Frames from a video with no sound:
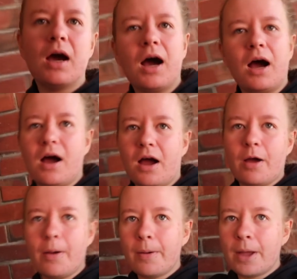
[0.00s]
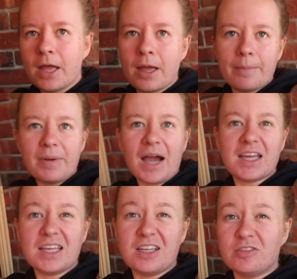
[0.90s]
are
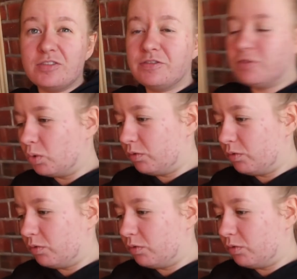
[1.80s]
back in full